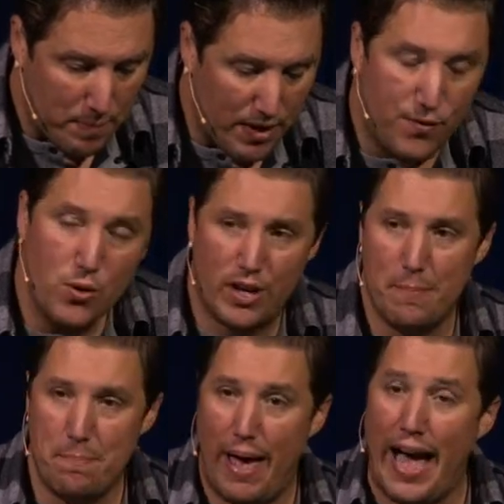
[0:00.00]
if you can
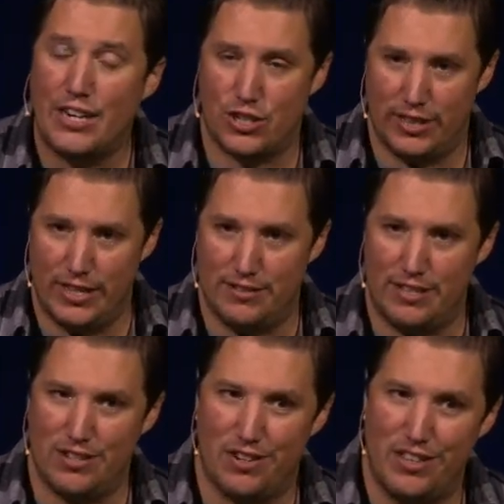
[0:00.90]
imagine
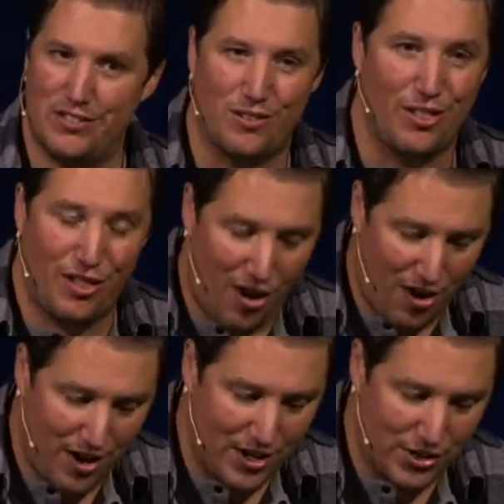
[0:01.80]
these are
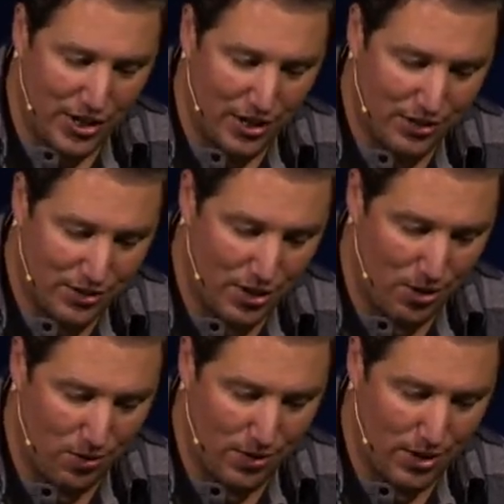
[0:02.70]
large
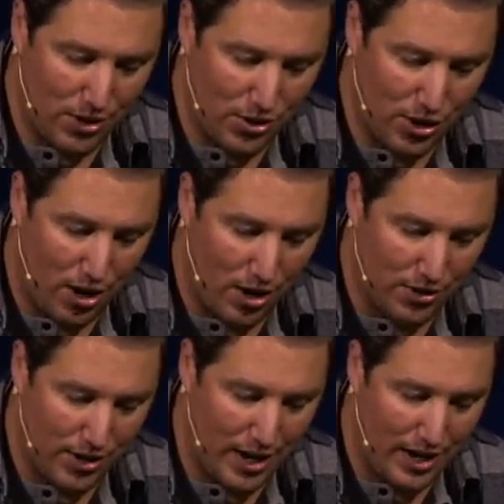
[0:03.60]
stone jars.
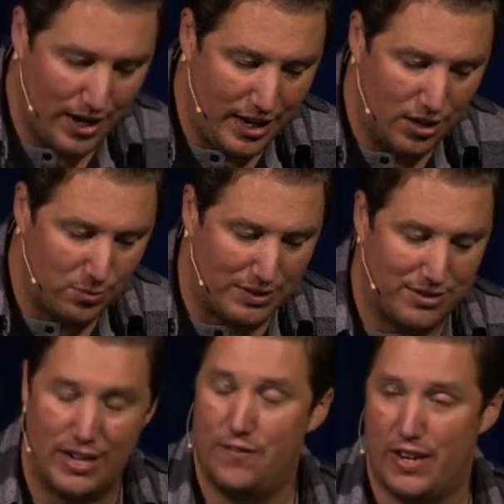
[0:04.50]
And here's what's
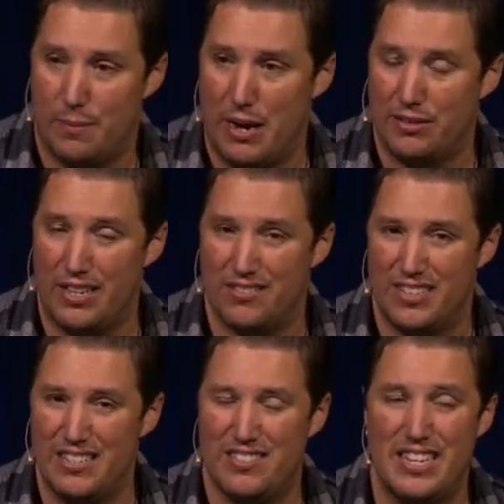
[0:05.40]
significant about this.
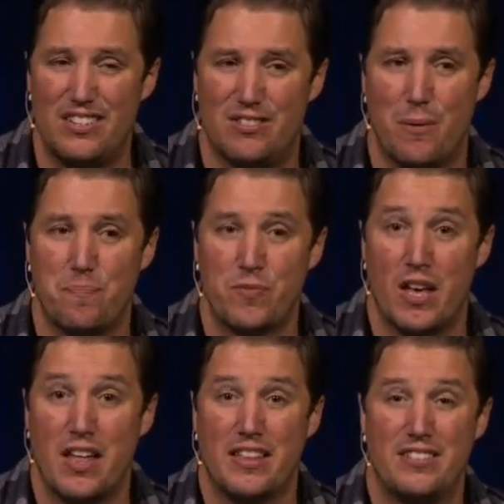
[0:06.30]
These things
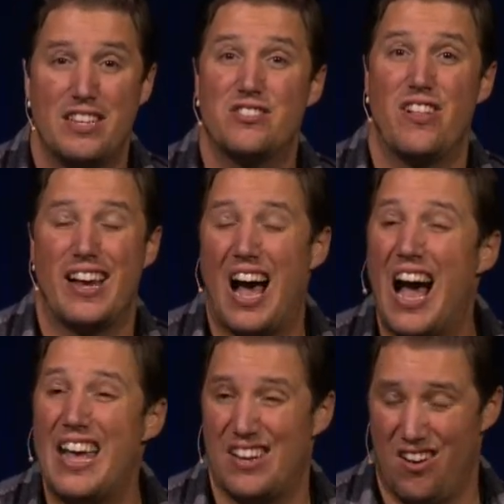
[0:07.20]
are like
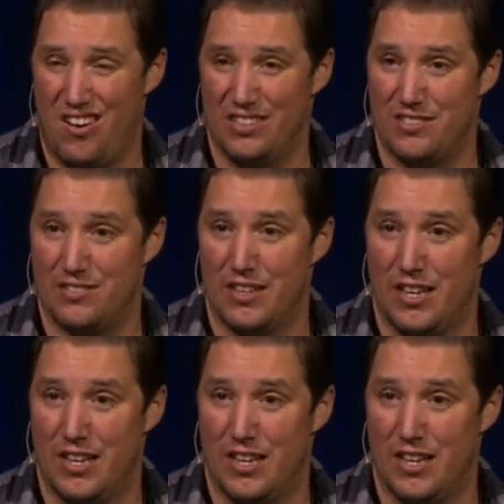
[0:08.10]
icons.